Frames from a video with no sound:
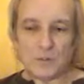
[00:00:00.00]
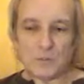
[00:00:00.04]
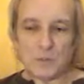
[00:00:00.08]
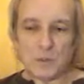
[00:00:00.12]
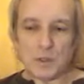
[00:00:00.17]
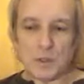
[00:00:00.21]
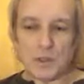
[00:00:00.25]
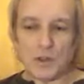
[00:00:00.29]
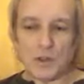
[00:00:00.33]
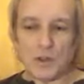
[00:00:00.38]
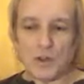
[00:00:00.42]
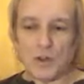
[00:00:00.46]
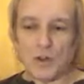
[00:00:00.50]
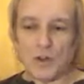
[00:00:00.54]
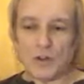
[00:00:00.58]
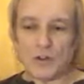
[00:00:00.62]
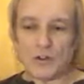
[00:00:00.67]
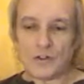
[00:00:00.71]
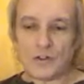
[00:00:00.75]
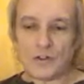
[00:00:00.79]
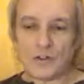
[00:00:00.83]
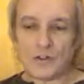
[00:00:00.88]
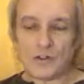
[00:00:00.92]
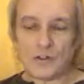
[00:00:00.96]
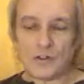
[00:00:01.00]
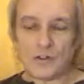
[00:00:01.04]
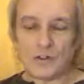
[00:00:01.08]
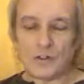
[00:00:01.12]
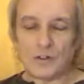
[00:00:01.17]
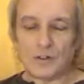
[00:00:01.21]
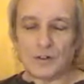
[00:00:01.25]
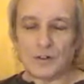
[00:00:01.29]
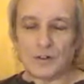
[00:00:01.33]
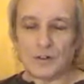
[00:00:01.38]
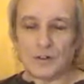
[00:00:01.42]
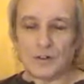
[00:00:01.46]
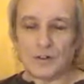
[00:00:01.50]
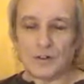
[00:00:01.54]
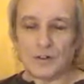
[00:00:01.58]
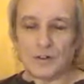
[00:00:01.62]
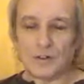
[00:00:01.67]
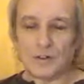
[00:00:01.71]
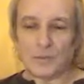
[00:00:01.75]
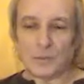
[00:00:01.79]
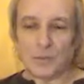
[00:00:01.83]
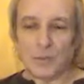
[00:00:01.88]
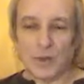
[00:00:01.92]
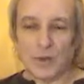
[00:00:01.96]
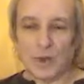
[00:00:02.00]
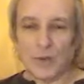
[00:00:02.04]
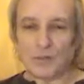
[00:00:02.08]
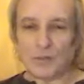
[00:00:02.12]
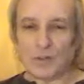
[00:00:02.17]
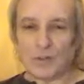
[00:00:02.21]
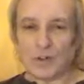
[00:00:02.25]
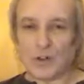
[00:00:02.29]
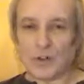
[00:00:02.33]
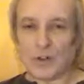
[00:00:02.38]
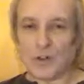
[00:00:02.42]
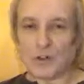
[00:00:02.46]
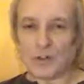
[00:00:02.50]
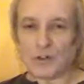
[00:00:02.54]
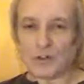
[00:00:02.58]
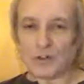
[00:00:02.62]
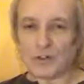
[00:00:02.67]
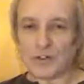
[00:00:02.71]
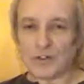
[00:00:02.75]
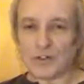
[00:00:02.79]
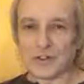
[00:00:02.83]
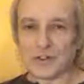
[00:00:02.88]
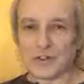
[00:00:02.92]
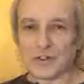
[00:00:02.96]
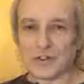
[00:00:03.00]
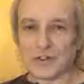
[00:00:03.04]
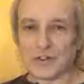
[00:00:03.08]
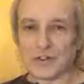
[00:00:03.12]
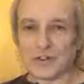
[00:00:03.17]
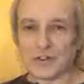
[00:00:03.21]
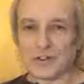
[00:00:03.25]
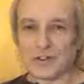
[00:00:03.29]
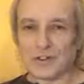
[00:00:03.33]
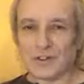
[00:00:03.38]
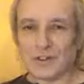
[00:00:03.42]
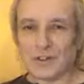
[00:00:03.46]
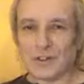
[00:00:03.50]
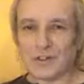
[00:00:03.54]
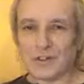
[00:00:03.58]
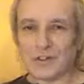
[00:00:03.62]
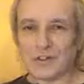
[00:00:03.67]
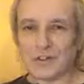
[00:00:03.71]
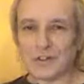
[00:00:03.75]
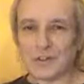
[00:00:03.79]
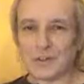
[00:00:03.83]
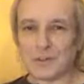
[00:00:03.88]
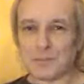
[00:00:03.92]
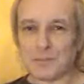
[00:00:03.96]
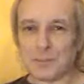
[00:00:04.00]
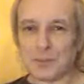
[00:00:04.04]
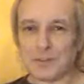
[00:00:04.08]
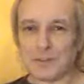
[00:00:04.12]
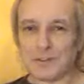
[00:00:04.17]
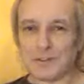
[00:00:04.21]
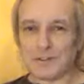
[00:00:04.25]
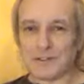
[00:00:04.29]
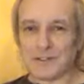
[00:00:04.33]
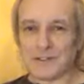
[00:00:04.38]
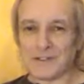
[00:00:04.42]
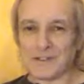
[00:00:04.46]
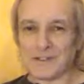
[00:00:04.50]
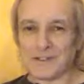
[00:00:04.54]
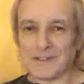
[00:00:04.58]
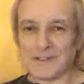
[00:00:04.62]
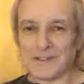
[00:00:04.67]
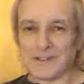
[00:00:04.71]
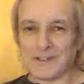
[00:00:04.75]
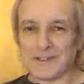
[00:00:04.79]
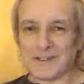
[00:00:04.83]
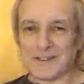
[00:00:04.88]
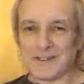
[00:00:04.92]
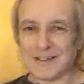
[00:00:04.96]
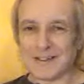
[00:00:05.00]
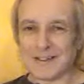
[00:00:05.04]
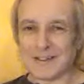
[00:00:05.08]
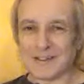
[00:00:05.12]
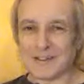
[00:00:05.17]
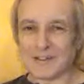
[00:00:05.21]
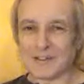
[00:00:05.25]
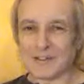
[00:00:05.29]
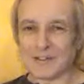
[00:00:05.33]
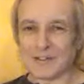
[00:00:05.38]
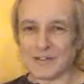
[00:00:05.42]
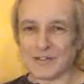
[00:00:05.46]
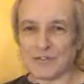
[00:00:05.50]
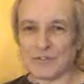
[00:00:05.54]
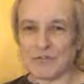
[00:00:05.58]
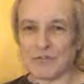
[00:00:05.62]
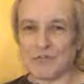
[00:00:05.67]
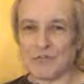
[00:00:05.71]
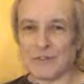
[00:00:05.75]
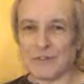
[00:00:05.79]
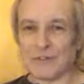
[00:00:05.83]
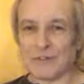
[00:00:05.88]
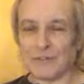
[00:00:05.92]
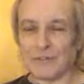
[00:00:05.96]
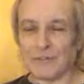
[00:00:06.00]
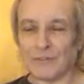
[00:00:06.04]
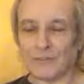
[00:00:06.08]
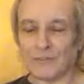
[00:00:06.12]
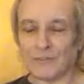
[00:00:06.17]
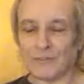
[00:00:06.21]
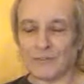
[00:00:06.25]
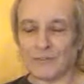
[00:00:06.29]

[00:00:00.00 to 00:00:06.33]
because whatever consciousness experiences it takes as real.